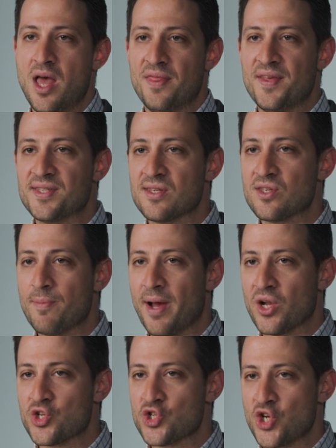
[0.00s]
This is
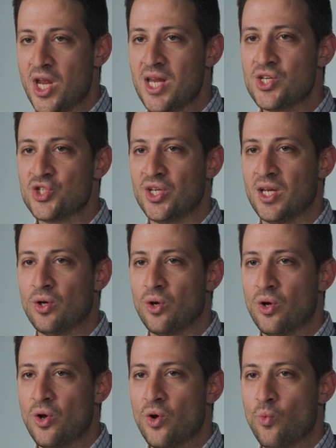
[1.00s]
about changing
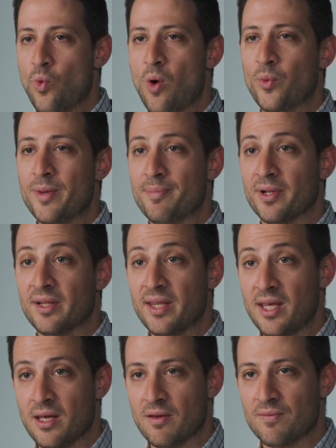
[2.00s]
what we
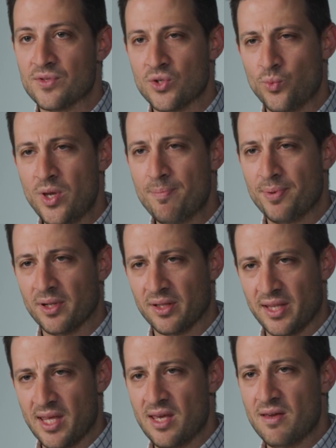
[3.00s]
believe. Do we
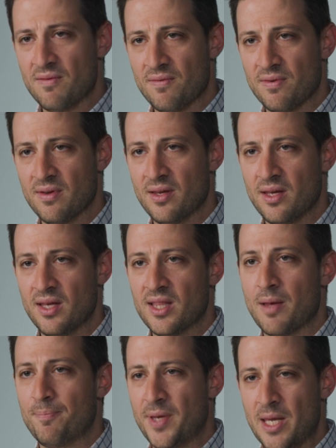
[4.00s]
believe
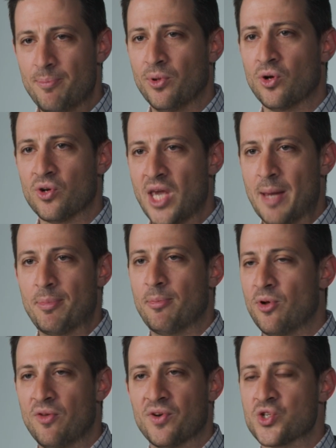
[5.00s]
that people are
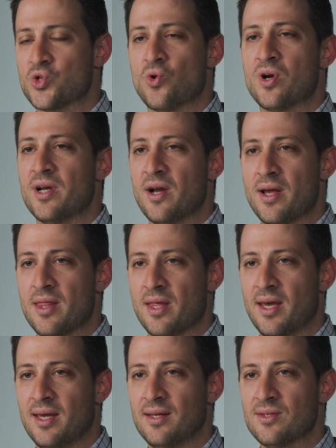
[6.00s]
capable of extraordinary
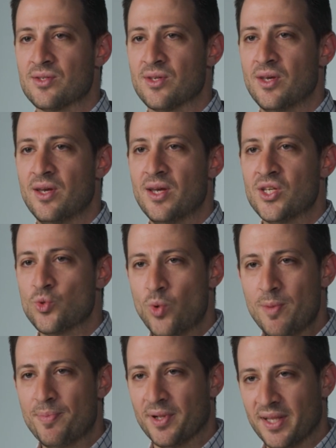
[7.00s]
things? Do we
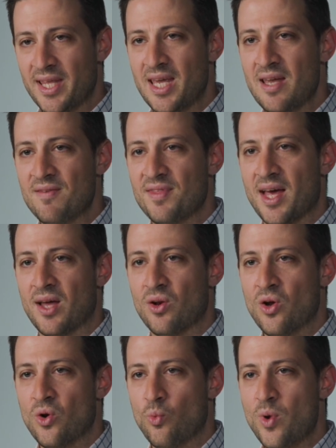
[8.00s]
believe that
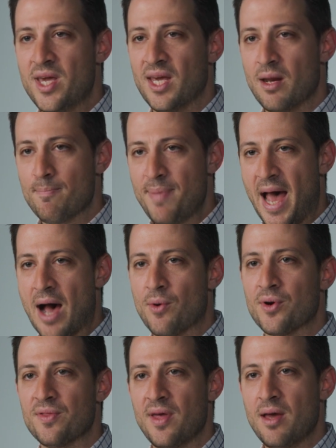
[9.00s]
we can
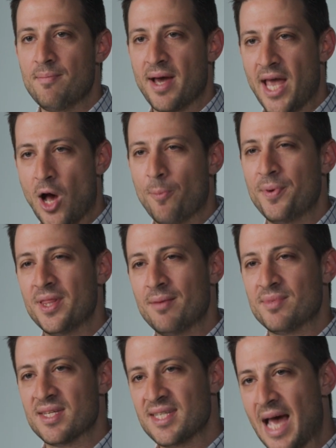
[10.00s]
empower them by helping them
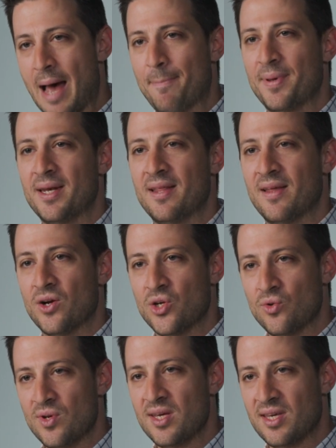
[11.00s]
to tap into their
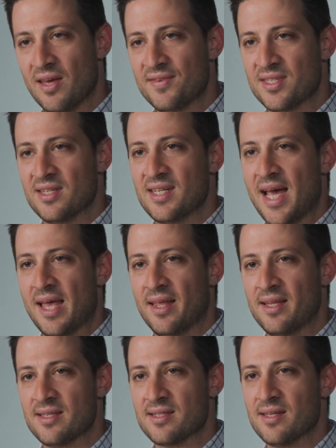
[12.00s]
unique gifts and
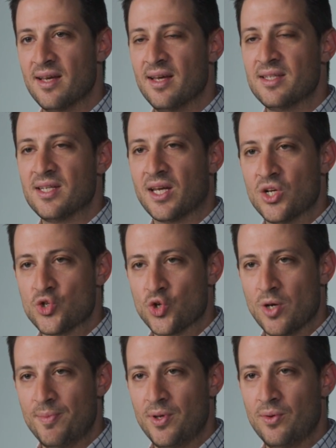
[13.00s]
talents to
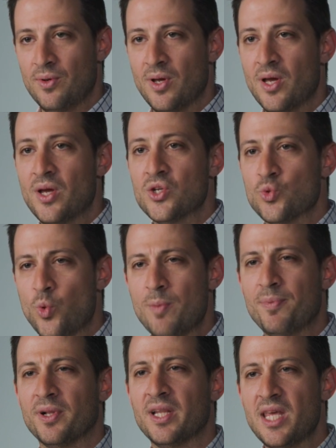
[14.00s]
contribute? Do we
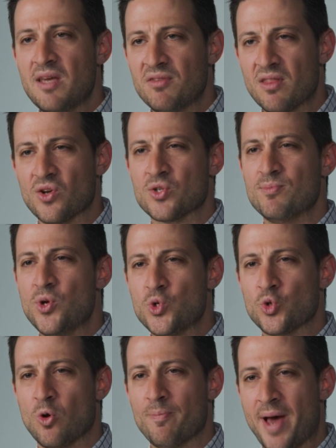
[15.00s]
believe that there's
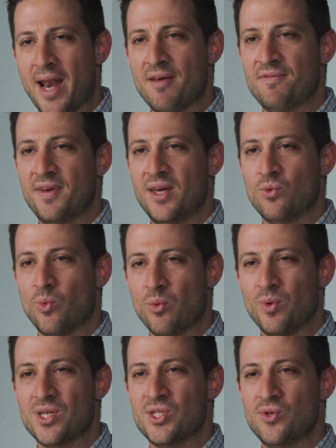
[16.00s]
mutual benefit when
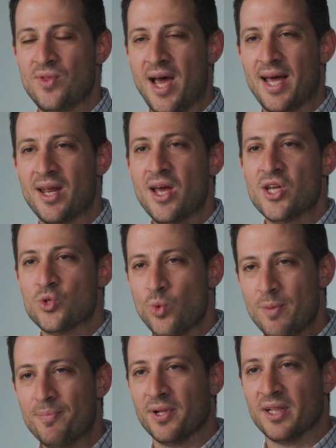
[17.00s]
we do that? Do
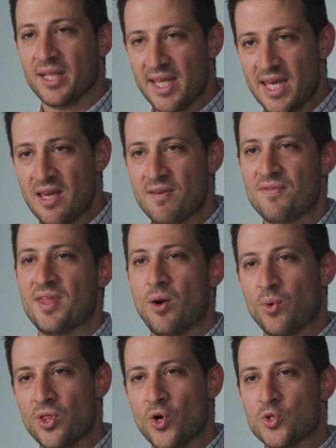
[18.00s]
we believe that
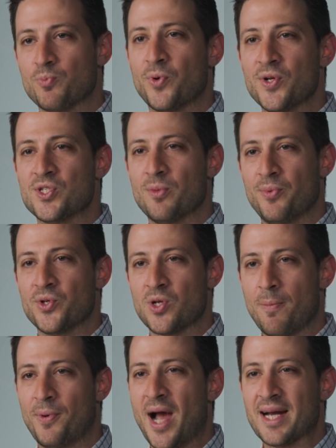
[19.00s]
when those principles are
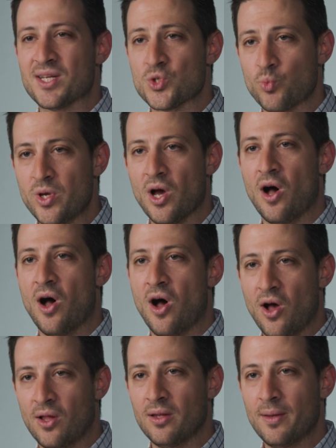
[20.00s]
practiced, we
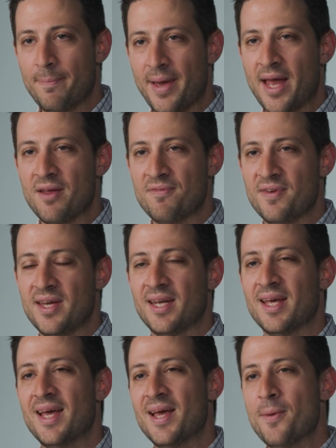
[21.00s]
all benefit?
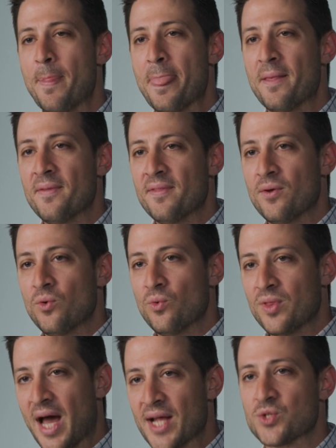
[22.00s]

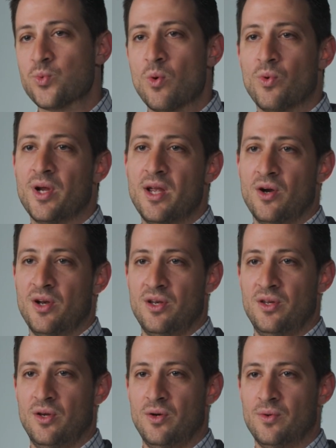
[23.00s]
That's what we're here to
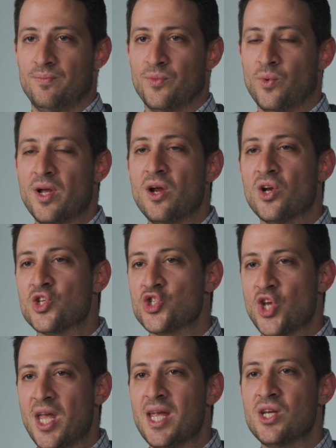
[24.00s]
do. We're here to
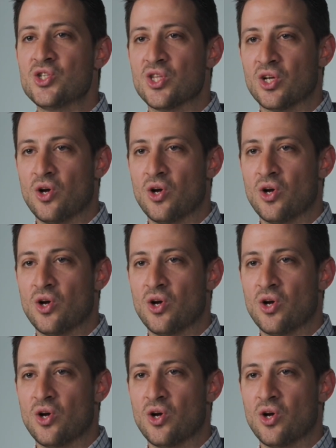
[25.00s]
change the